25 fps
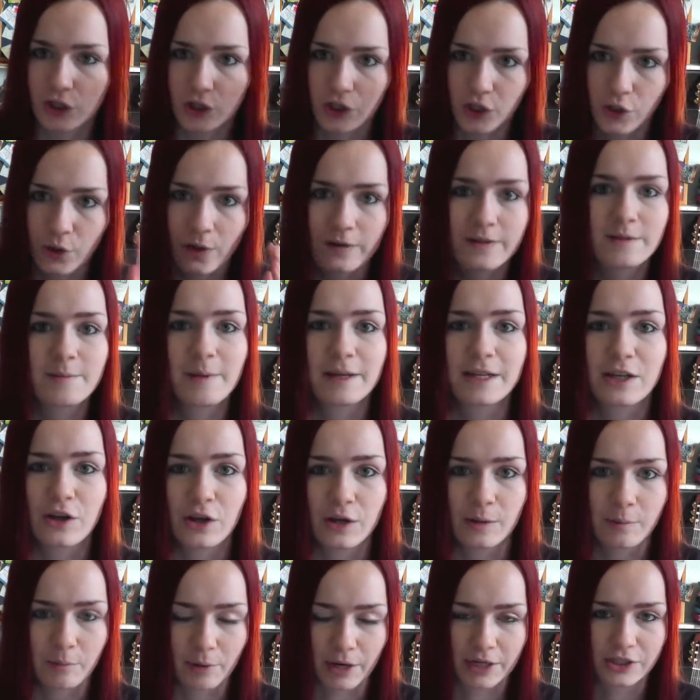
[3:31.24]
you have to make a
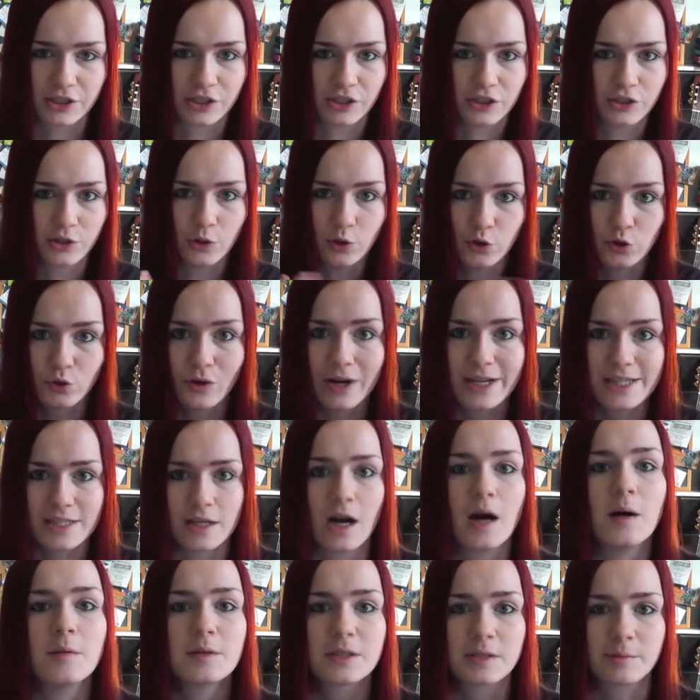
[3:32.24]
good impression, so dress
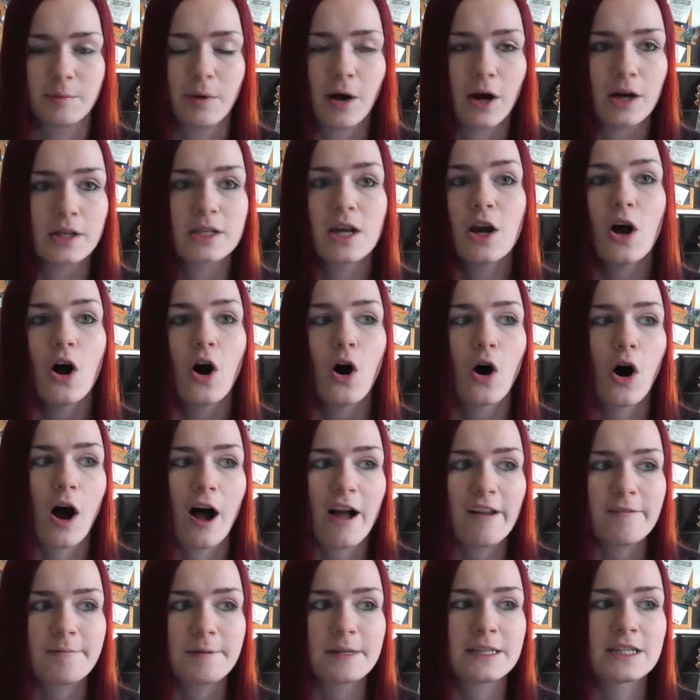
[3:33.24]
up smart.
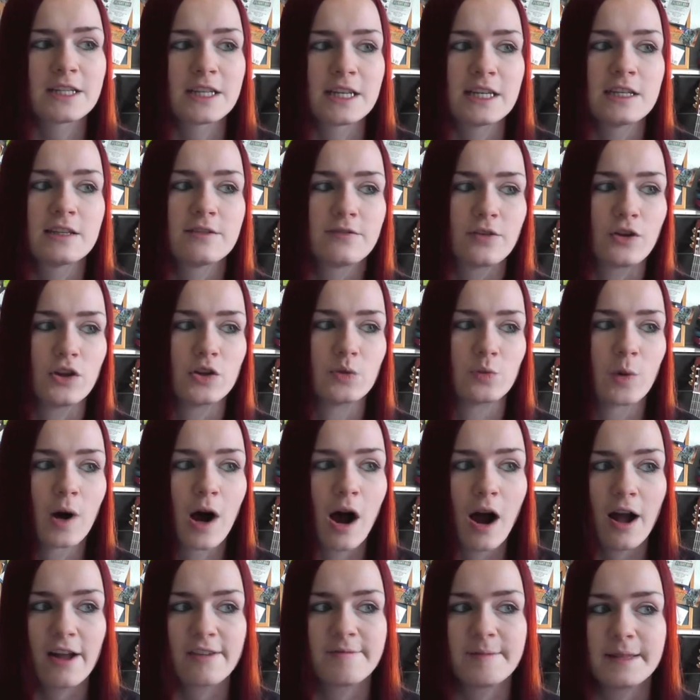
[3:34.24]
I've been to interviews
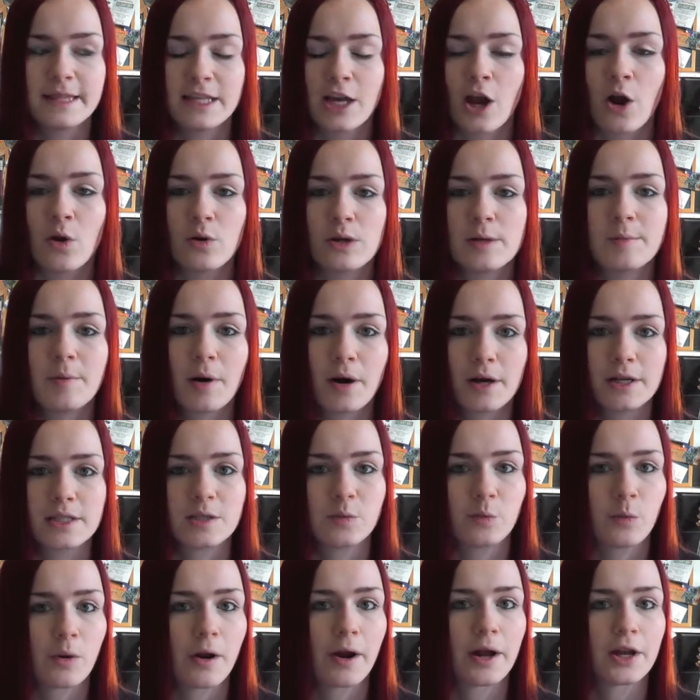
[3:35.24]
where I've been the only
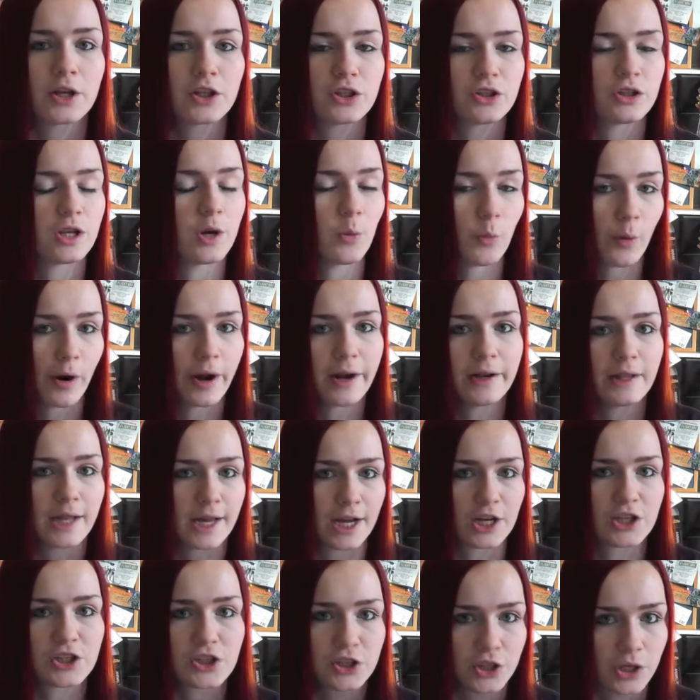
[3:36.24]
person wearing
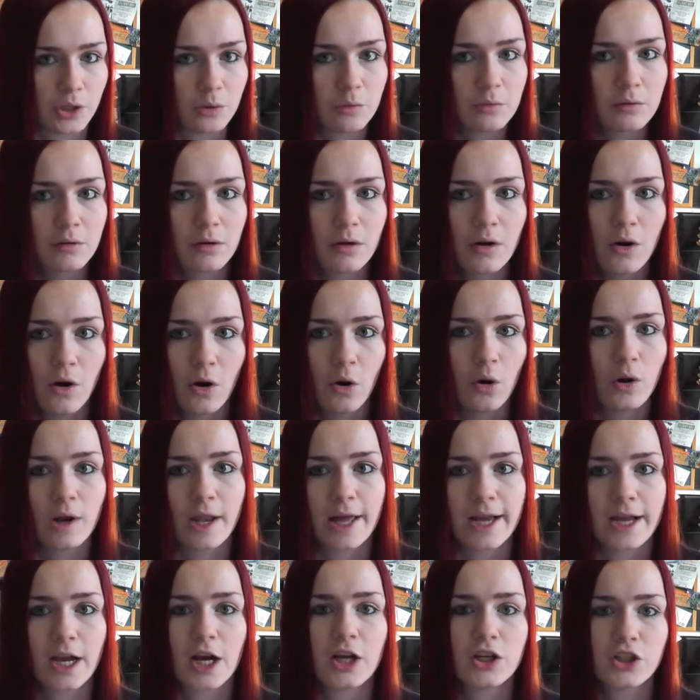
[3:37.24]
like a suit or
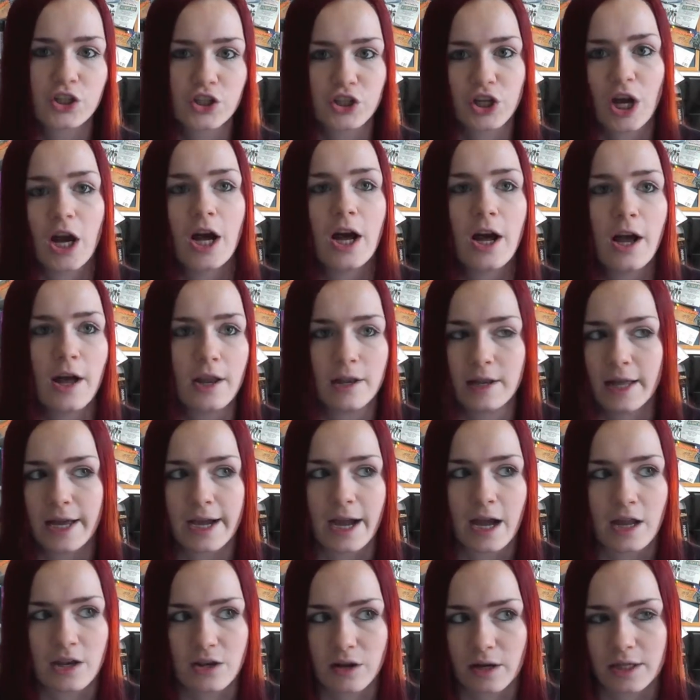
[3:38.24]
like a shirt and
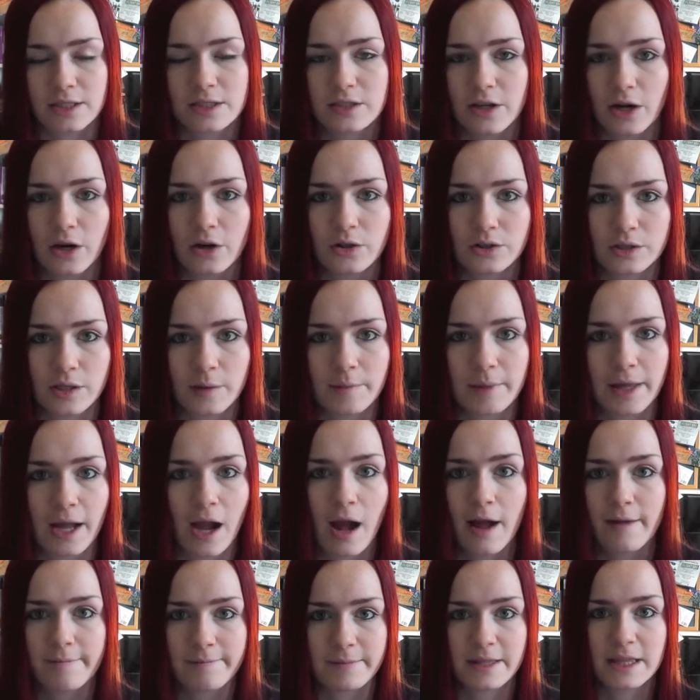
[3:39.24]
like a nice skirt or something.
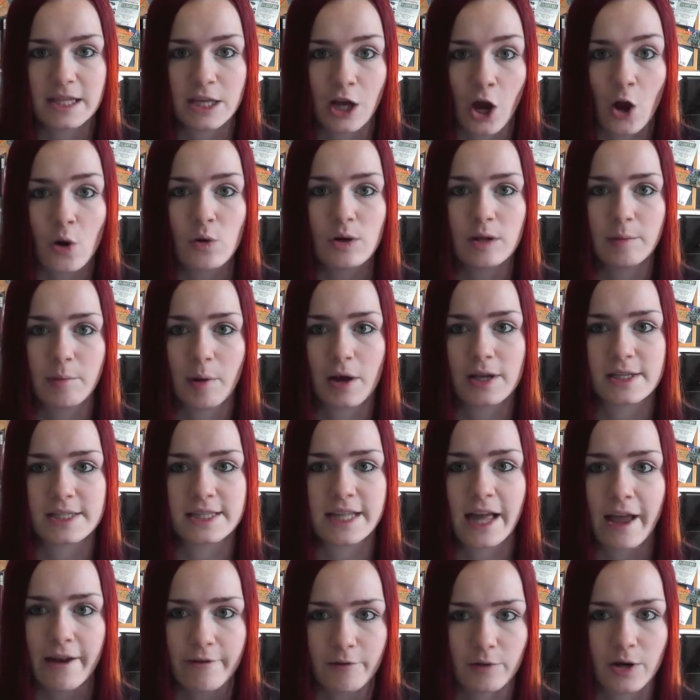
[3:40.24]
I've been the only person
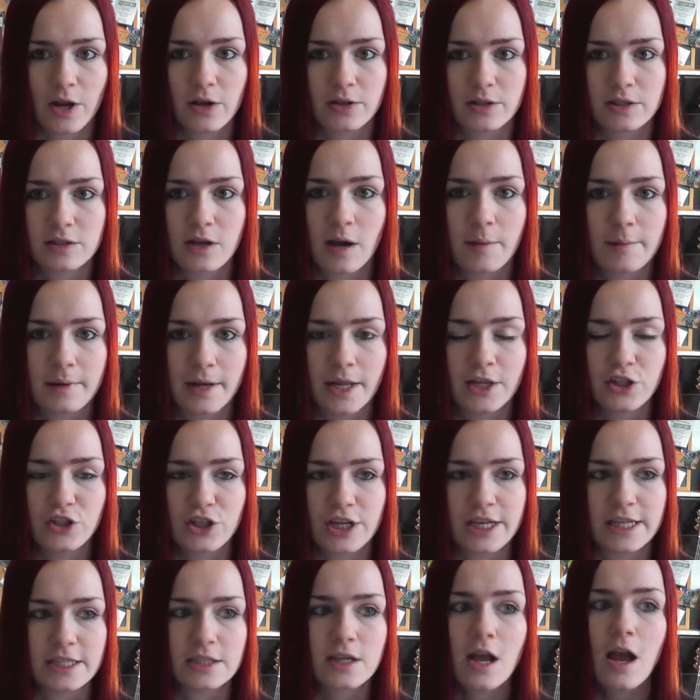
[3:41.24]
that everyone else has come in like
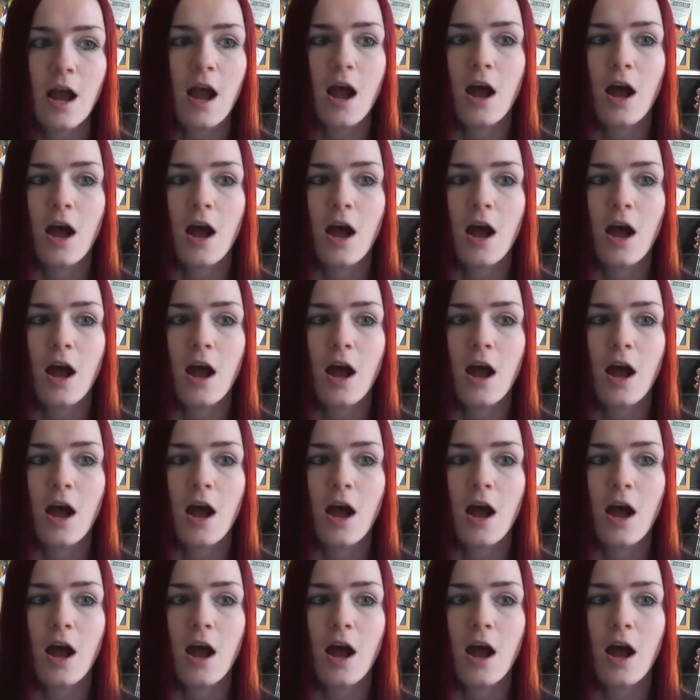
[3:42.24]
jeans.